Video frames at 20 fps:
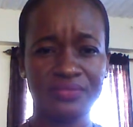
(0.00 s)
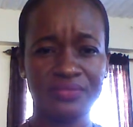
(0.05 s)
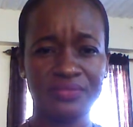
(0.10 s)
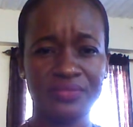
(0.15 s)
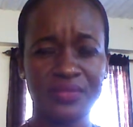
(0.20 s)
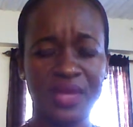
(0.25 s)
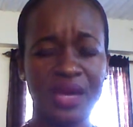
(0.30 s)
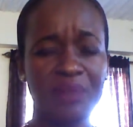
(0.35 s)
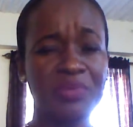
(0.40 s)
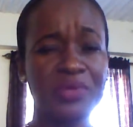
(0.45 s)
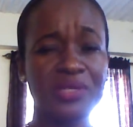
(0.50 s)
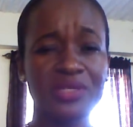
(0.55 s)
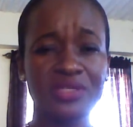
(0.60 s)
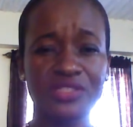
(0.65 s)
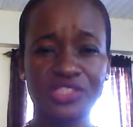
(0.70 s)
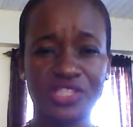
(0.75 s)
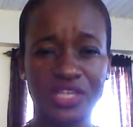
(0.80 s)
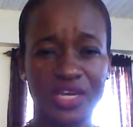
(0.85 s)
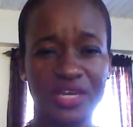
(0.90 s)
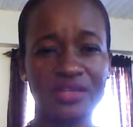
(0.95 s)

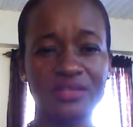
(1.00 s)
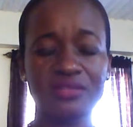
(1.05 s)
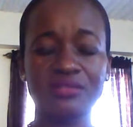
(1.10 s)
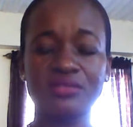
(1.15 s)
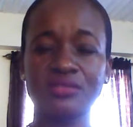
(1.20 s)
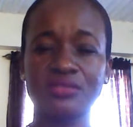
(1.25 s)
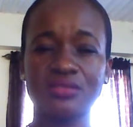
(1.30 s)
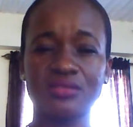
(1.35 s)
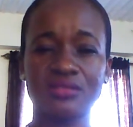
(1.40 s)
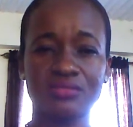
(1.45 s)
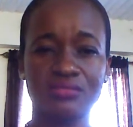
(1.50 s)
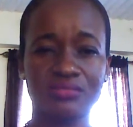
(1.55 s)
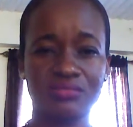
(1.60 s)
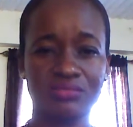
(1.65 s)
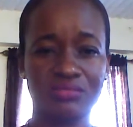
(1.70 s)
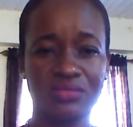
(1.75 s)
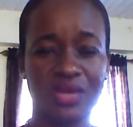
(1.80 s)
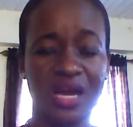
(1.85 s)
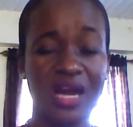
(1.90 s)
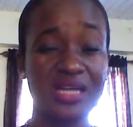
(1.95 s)
apologize,
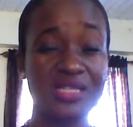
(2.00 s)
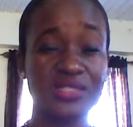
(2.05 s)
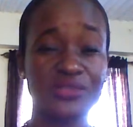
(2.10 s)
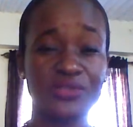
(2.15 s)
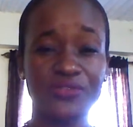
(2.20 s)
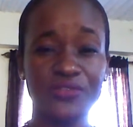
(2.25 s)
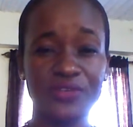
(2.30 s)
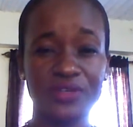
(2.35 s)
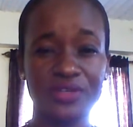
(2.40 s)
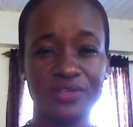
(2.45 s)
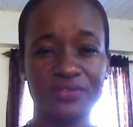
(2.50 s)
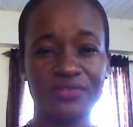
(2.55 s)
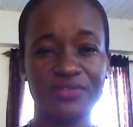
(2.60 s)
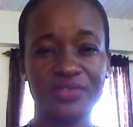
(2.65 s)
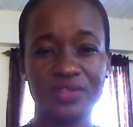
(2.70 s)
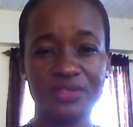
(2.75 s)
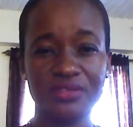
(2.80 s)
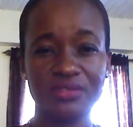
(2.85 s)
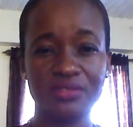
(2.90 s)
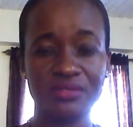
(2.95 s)
ask for
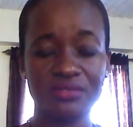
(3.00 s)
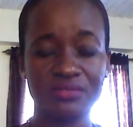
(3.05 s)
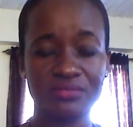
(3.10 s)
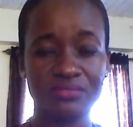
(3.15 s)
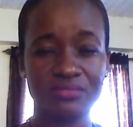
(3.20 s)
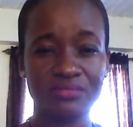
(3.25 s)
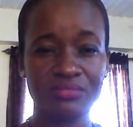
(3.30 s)
forgiveness,